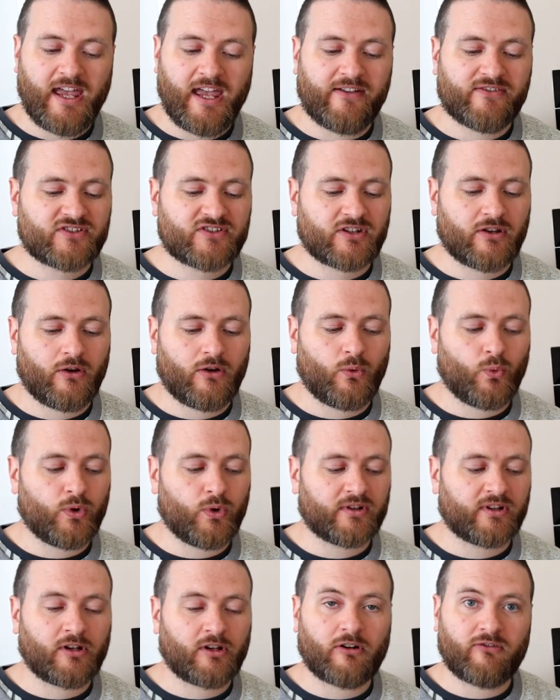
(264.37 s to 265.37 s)
If so,
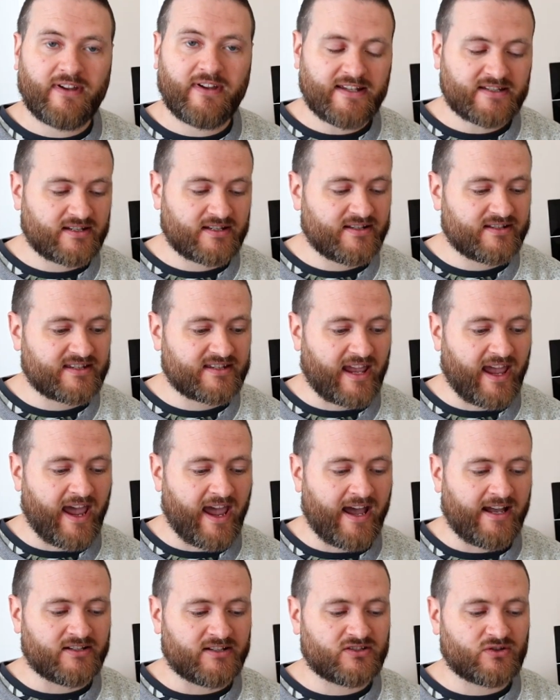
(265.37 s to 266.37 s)
what are your reasons
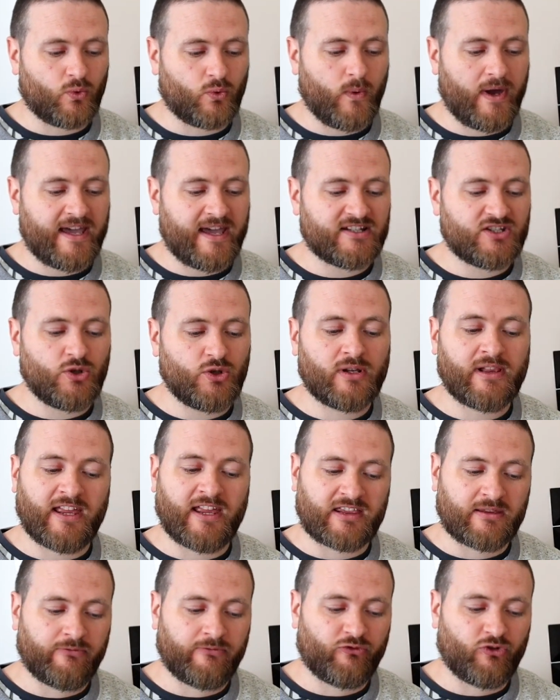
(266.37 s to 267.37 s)
and where do you
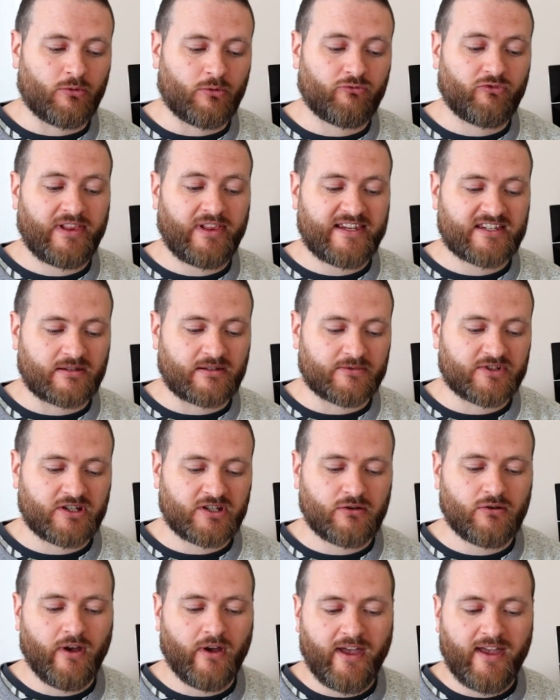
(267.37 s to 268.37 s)
collect them from, release them
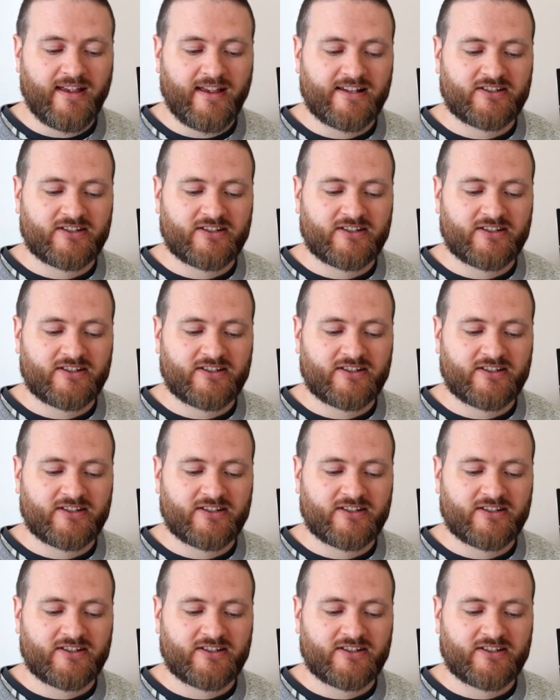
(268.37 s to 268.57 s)
to?